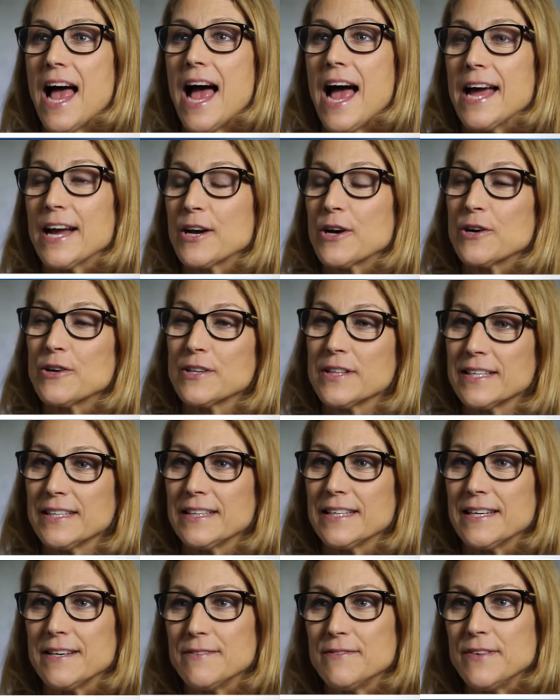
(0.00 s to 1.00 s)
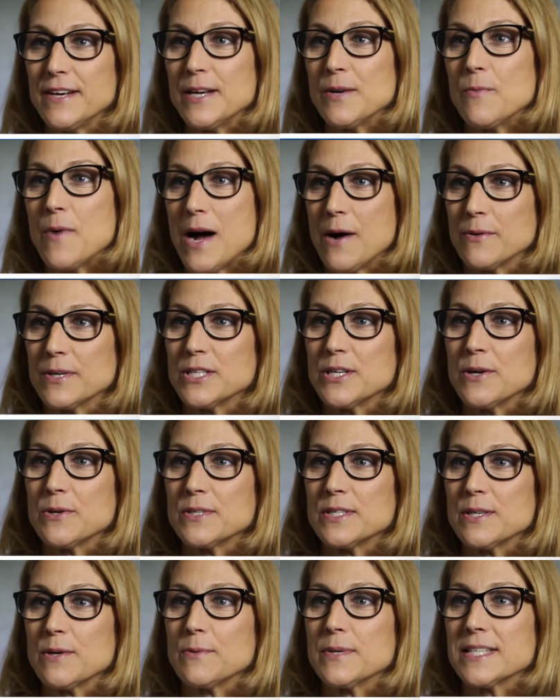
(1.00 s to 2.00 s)
I currently live in
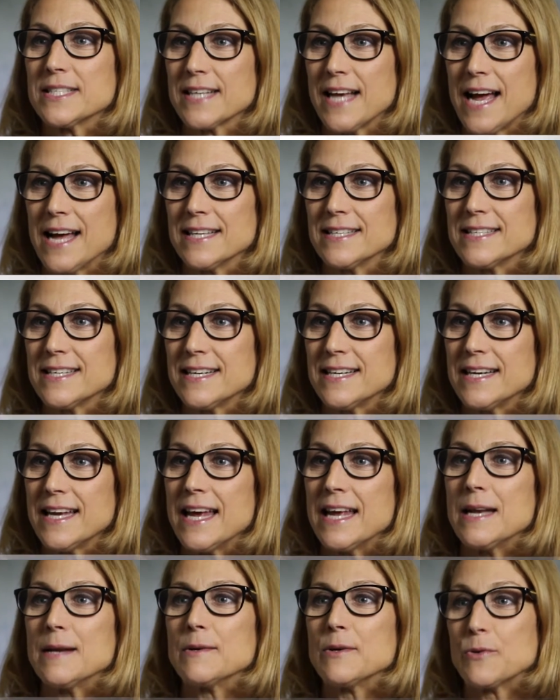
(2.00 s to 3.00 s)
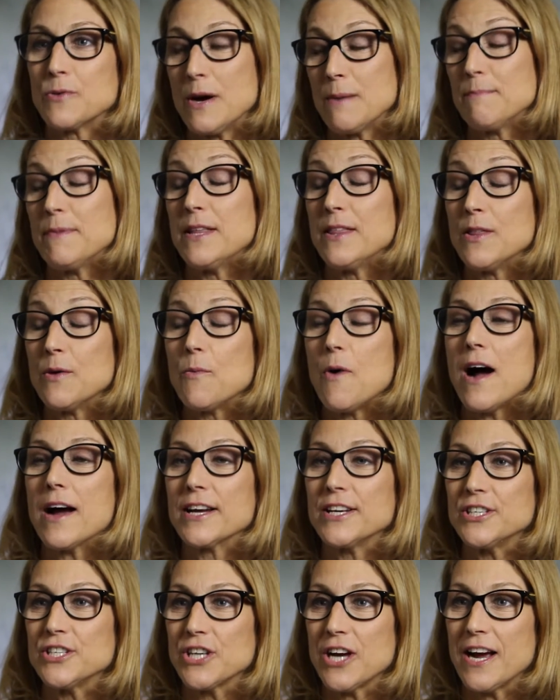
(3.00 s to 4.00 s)
Wauwatosa, Wisconsin and I grew up in the
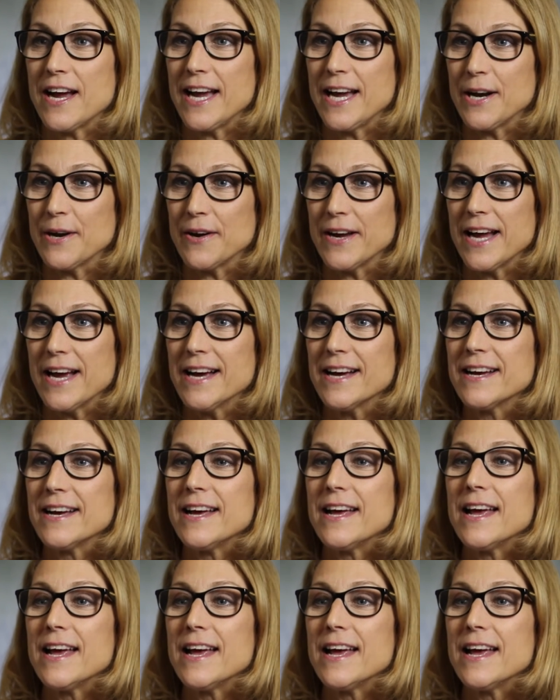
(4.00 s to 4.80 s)
Waukesha area.